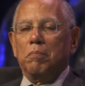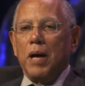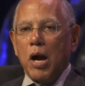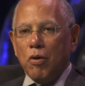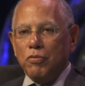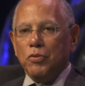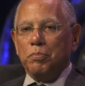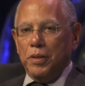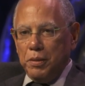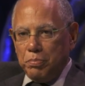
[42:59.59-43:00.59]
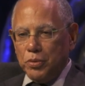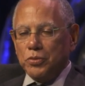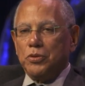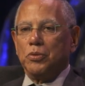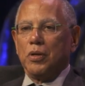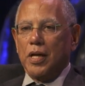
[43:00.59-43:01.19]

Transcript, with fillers: powerful people to